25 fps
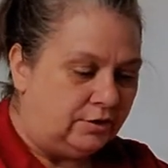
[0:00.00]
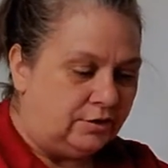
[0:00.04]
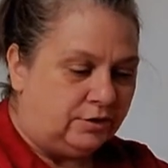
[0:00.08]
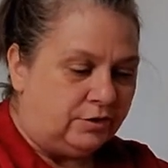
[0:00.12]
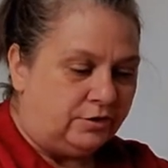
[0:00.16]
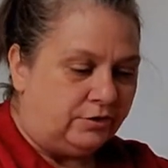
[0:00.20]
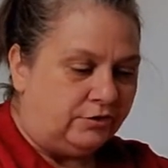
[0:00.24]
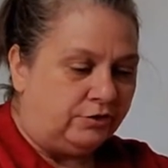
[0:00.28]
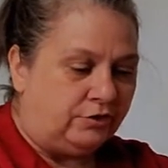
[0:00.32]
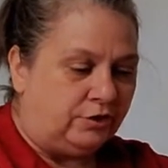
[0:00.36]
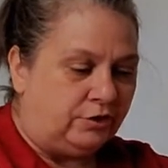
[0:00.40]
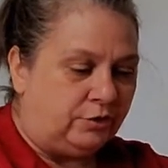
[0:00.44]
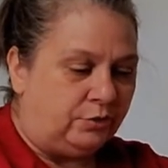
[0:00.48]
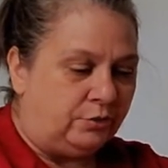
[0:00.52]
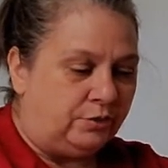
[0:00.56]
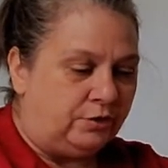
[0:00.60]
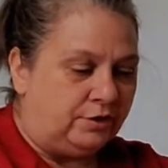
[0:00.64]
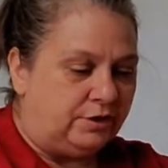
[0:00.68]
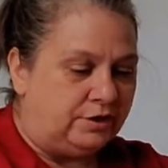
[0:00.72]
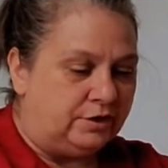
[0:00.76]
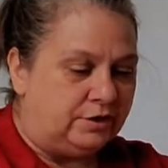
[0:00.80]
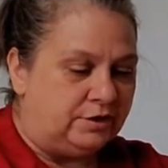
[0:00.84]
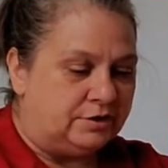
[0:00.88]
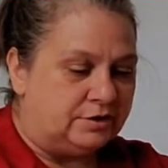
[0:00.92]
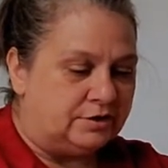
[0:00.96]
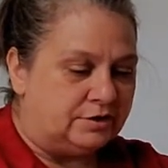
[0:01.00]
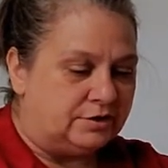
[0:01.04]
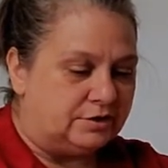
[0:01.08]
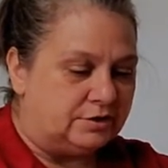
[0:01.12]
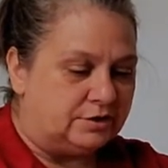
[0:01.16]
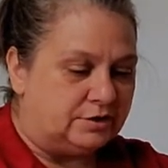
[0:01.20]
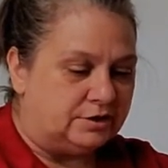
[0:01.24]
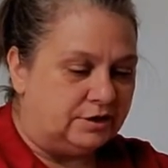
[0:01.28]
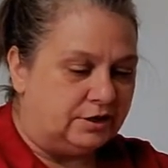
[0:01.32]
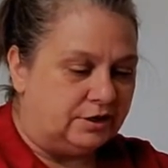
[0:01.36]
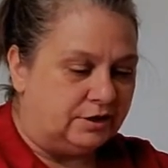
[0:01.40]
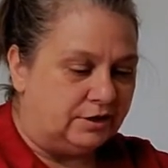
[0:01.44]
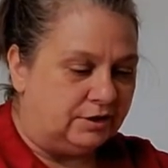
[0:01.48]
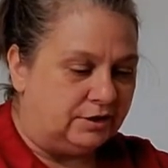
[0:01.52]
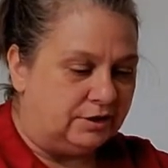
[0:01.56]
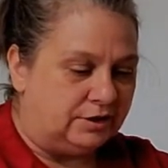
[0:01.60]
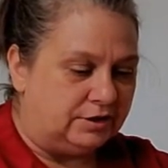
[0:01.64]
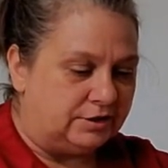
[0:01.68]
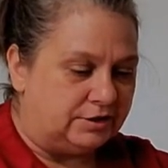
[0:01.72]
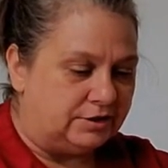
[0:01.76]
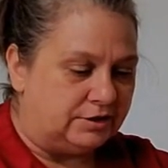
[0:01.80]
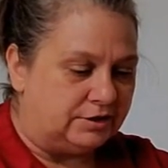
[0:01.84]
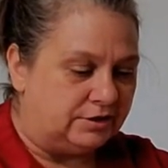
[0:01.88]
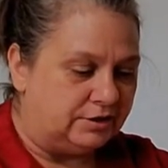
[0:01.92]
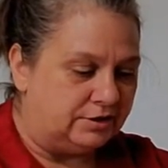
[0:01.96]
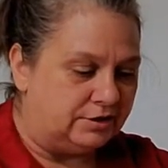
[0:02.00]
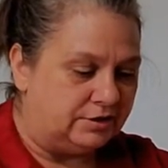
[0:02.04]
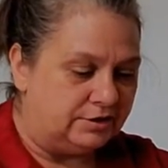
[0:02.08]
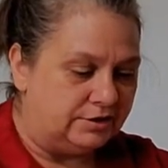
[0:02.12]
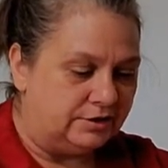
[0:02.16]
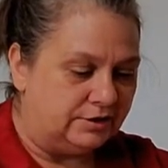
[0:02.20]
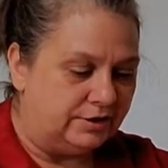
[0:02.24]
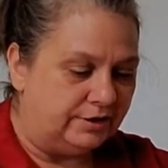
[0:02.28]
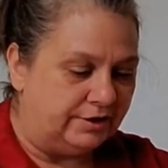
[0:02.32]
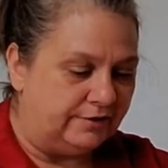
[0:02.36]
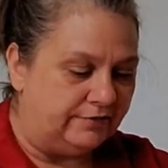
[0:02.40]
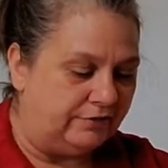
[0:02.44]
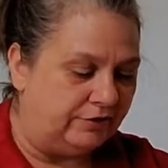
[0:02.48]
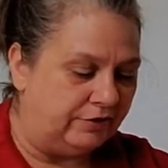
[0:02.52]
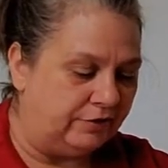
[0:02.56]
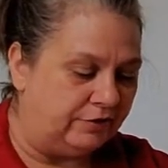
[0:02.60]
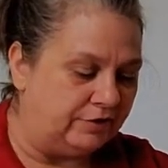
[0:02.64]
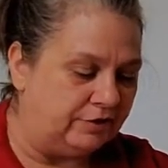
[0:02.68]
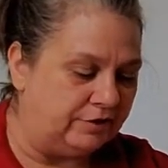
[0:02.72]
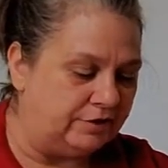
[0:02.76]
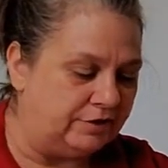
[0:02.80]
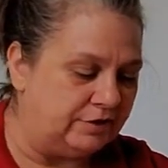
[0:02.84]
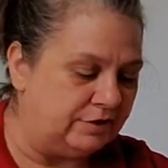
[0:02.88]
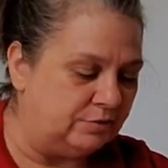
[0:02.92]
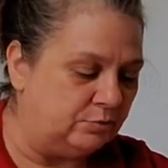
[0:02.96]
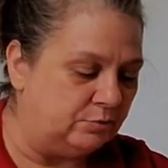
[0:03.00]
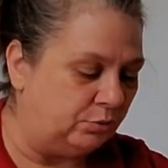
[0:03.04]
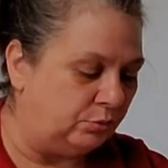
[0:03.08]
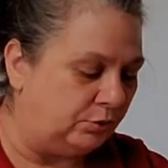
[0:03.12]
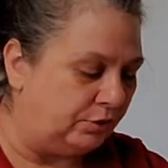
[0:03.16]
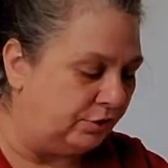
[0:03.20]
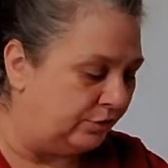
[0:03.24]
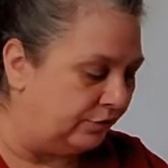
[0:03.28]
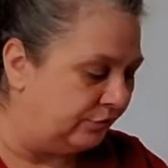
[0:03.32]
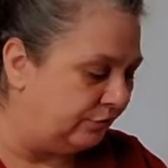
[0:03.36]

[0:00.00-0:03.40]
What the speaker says: so it is not a very deep well.